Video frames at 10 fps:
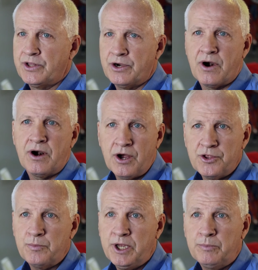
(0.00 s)
There are
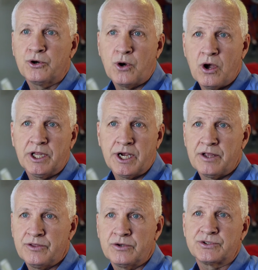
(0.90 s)
other people calling
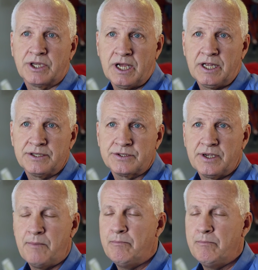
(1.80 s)
on those salons.